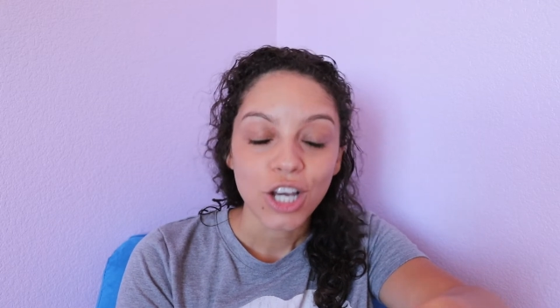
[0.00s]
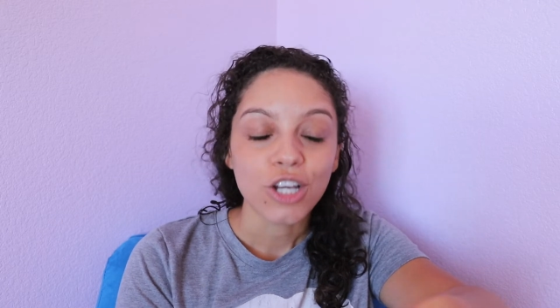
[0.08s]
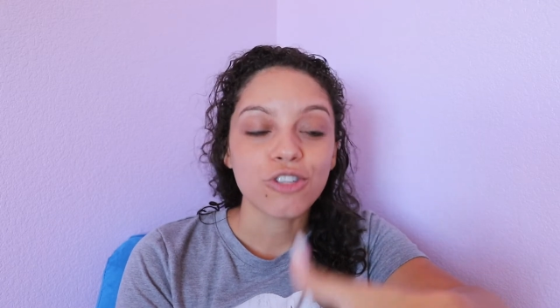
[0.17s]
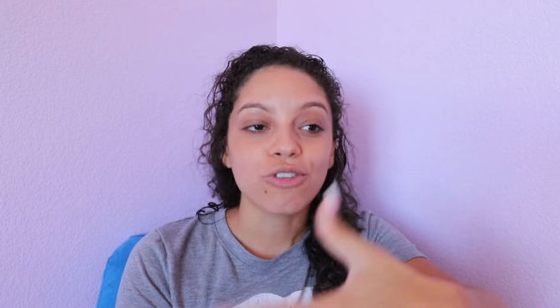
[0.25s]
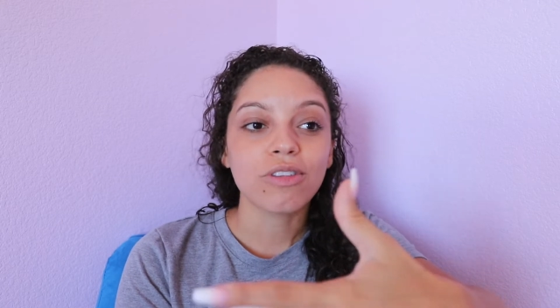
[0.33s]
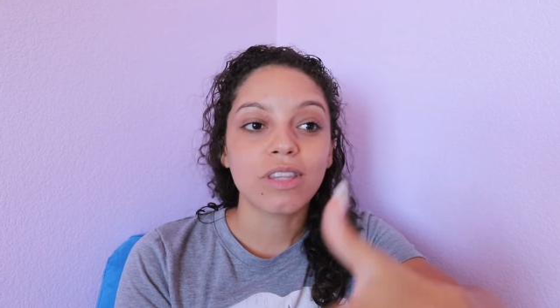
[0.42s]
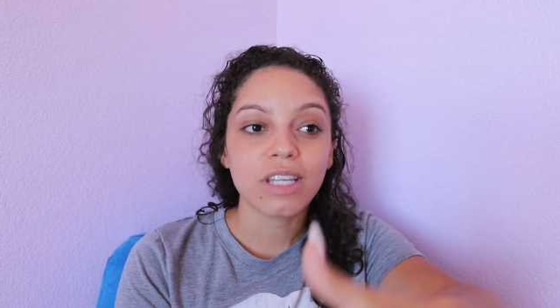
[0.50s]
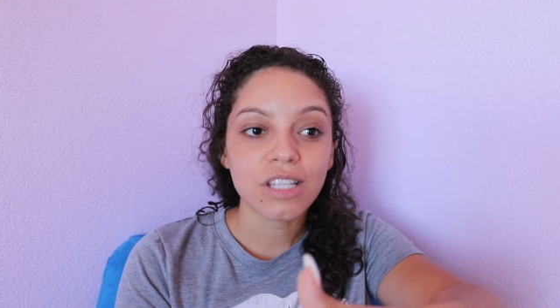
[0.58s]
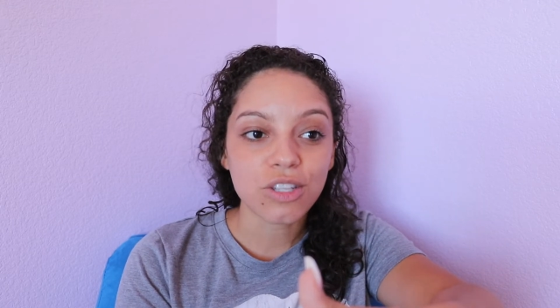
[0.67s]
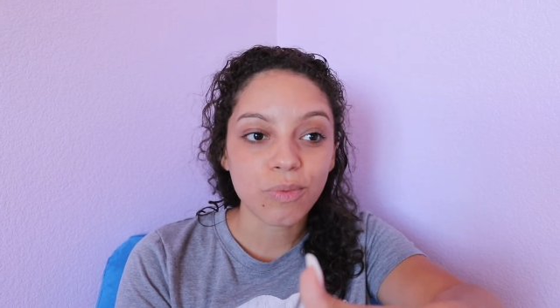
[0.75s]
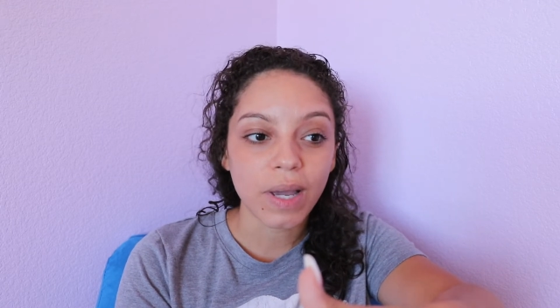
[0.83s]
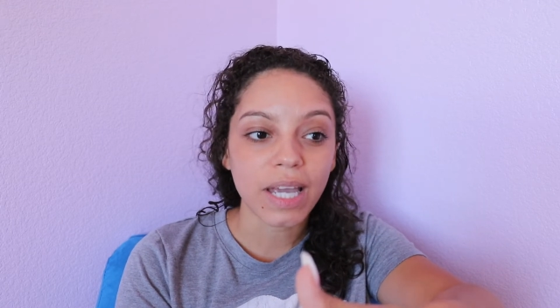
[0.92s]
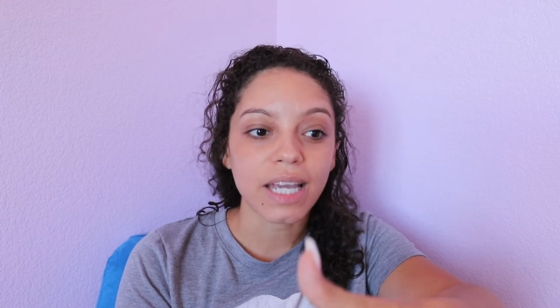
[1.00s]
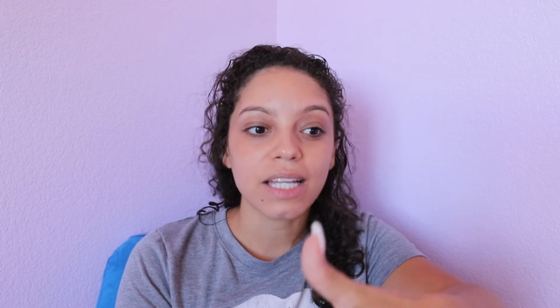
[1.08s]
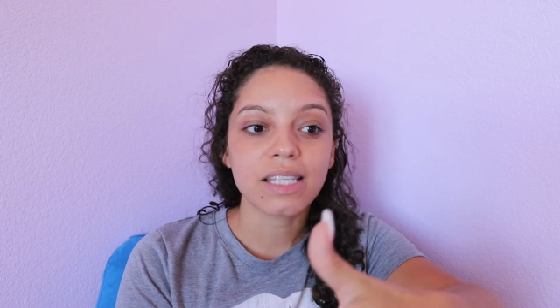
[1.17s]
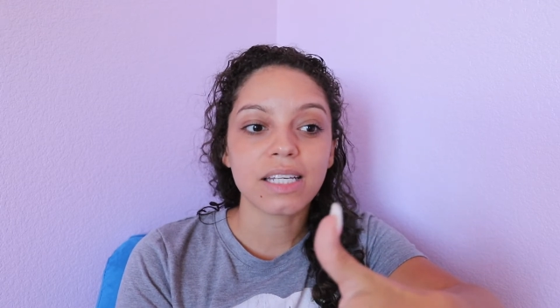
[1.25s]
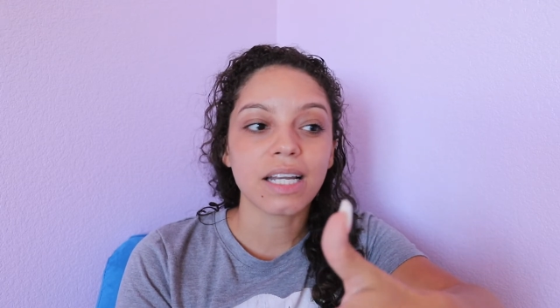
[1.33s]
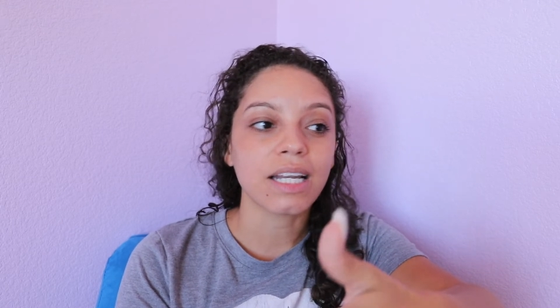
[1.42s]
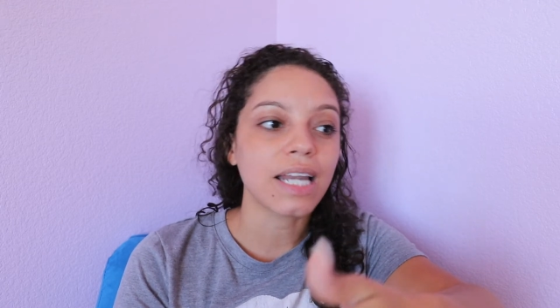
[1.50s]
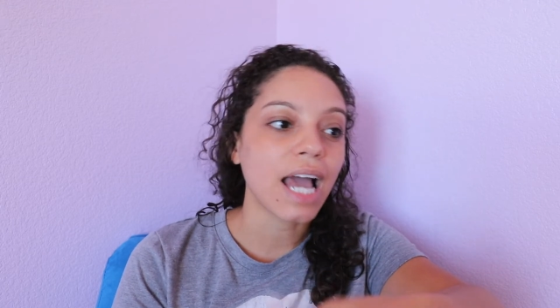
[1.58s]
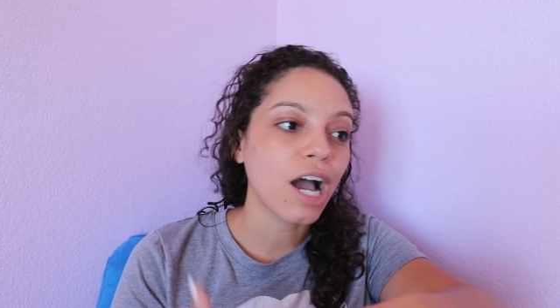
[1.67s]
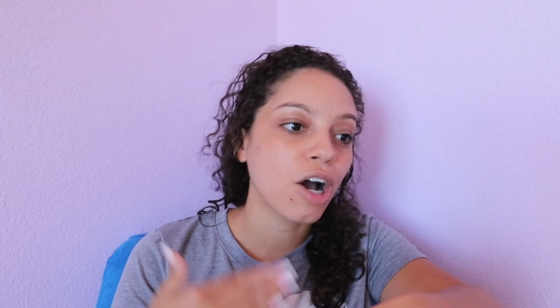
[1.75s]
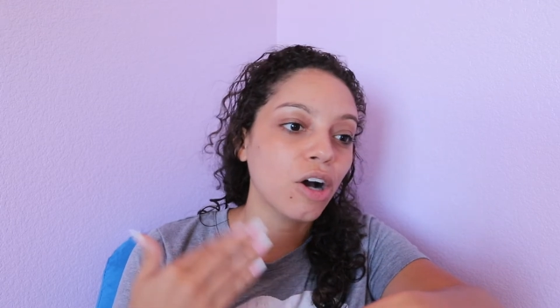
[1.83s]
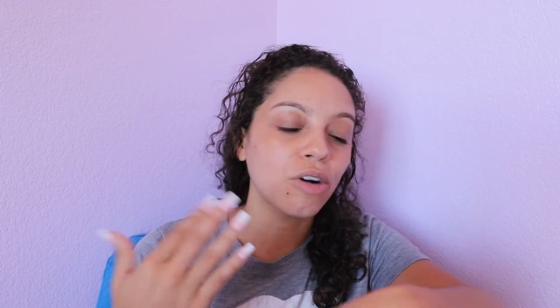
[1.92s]
So this way, it's gonna
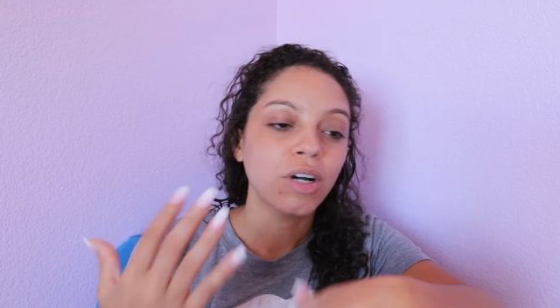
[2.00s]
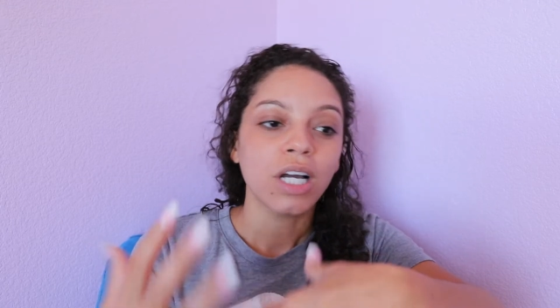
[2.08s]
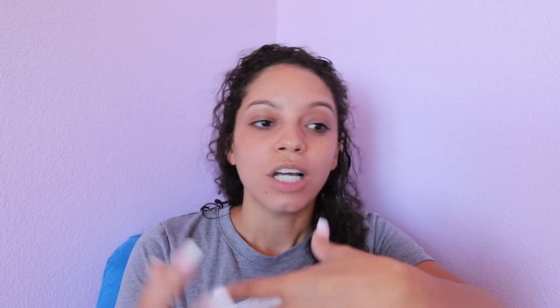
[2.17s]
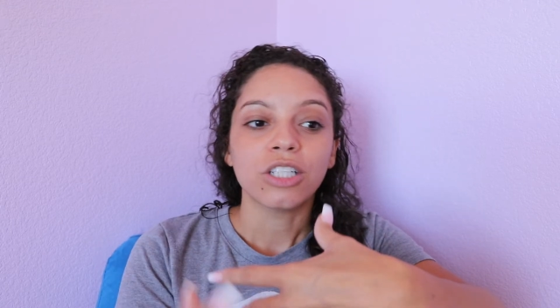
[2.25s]
now